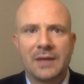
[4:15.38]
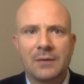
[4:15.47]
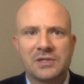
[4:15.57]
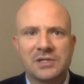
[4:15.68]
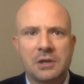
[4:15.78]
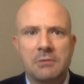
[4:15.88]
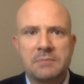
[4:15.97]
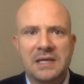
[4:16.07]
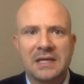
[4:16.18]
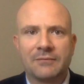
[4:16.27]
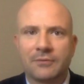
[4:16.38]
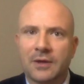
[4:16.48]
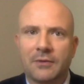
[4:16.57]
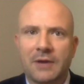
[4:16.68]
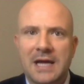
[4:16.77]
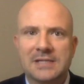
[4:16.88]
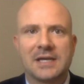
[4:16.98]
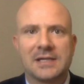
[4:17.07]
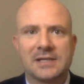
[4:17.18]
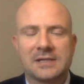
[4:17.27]
that would start bidding for other
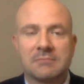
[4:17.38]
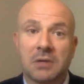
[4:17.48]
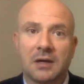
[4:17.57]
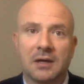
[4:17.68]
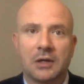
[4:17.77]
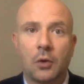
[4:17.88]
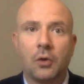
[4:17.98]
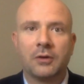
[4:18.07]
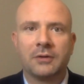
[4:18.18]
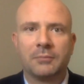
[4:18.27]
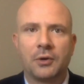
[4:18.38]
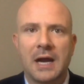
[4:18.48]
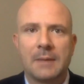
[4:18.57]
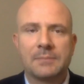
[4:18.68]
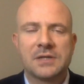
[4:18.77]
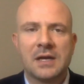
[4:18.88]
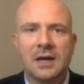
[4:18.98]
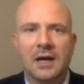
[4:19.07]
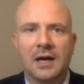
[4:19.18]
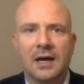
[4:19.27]
assets, uh, gold perhaps
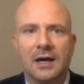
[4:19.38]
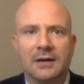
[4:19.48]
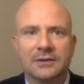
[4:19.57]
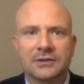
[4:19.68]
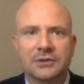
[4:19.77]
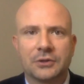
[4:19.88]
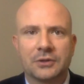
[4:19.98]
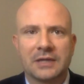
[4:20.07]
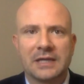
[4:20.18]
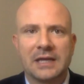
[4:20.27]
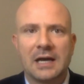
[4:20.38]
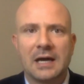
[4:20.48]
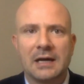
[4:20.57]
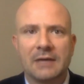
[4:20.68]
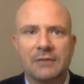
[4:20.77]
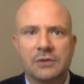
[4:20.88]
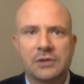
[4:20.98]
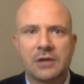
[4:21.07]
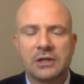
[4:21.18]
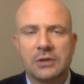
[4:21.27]
uh, certainly, uh, if you
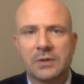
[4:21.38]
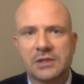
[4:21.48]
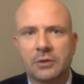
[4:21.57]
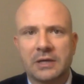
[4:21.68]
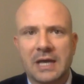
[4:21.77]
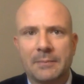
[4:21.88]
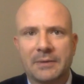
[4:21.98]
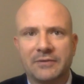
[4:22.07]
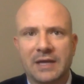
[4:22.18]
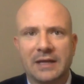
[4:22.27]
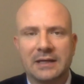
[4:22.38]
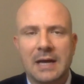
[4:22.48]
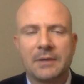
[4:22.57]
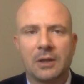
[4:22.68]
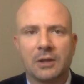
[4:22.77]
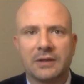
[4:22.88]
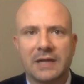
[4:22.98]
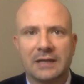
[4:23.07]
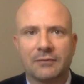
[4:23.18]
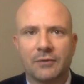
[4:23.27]
saw the U.S. go to nominative ne- nominal
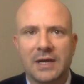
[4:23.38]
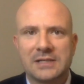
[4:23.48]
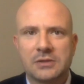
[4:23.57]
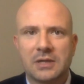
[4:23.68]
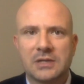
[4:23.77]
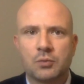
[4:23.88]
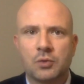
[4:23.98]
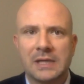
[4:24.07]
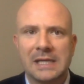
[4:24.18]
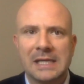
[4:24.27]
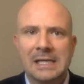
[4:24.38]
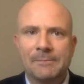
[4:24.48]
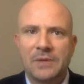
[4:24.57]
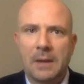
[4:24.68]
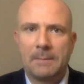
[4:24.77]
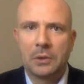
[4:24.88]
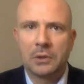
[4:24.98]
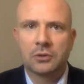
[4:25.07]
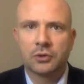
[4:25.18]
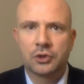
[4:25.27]
negative rates. And so that's really a
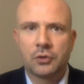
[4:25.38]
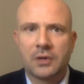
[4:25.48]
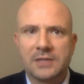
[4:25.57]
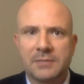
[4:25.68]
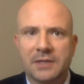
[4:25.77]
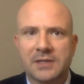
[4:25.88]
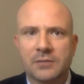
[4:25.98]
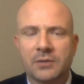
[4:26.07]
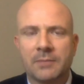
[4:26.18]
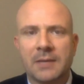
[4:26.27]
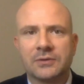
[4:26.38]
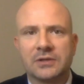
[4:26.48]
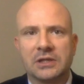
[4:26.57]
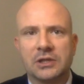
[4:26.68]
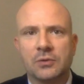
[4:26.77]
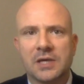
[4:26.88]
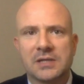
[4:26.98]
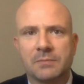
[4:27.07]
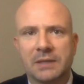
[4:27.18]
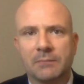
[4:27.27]
political choice because it would amount to the
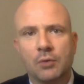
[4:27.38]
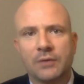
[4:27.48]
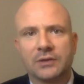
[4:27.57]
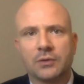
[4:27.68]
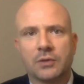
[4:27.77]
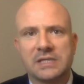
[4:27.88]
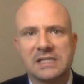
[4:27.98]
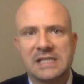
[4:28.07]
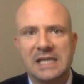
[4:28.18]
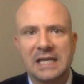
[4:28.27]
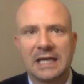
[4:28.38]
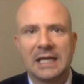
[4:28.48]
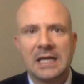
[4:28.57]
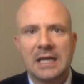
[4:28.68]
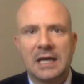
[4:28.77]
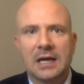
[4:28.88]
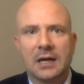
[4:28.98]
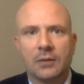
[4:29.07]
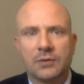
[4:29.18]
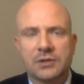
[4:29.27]
U.S. be moving towards ceding
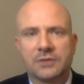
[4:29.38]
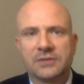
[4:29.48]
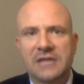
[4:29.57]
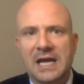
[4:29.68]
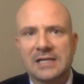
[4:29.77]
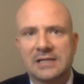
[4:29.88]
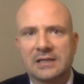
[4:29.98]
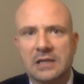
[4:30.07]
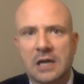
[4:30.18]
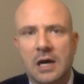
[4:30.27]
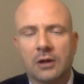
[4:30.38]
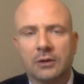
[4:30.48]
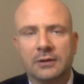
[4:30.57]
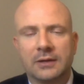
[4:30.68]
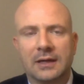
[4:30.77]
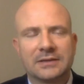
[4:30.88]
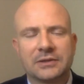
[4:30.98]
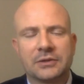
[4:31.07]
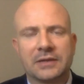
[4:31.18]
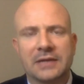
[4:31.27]
uh, the reserve status of the dollar, uh,
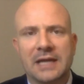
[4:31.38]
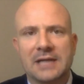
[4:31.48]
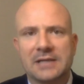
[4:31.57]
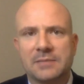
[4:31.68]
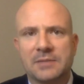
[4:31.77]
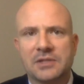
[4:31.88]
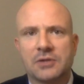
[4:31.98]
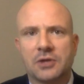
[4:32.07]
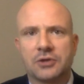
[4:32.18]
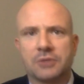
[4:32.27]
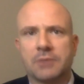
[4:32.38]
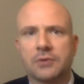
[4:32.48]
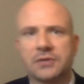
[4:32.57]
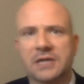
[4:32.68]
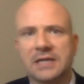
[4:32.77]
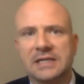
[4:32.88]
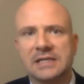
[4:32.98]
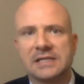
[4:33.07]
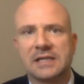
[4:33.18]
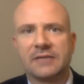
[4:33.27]
certainly as it's been structured post
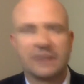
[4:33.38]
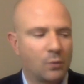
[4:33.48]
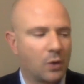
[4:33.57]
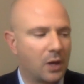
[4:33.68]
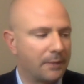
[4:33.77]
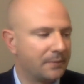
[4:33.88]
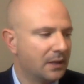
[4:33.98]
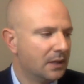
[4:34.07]
1971.